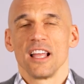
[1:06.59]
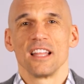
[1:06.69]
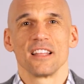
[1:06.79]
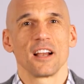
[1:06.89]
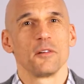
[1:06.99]

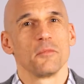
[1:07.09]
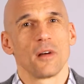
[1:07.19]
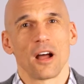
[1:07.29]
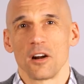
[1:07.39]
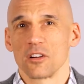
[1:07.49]
and then
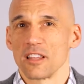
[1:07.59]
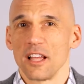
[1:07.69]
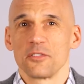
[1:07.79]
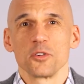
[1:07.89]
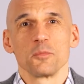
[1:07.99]
our
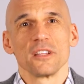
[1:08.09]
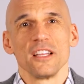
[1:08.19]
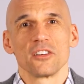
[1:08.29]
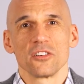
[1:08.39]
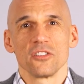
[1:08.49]
life group
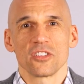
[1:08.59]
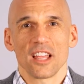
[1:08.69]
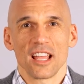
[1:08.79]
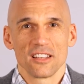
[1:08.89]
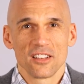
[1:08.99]
leaders,
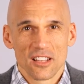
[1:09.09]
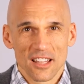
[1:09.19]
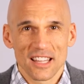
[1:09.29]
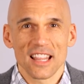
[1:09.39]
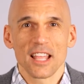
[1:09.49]
and
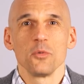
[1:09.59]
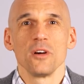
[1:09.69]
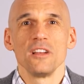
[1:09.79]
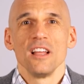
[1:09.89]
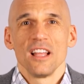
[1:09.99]
that they
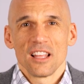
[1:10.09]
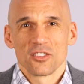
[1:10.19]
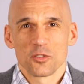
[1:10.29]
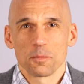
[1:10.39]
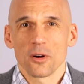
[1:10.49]
would
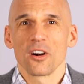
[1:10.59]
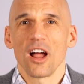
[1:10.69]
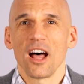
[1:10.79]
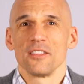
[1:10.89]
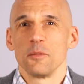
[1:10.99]
spur
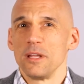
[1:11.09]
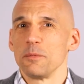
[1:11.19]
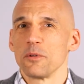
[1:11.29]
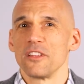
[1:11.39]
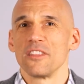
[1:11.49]
on the
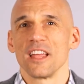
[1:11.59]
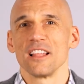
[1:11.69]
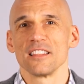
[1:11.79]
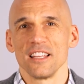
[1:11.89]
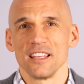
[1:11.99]
people that
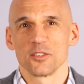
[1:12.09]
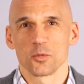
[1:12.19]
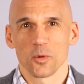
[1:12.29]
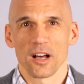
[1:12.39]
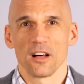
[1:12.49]
they lead
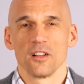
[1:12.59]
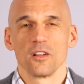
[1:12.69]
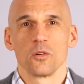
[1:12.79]
as well.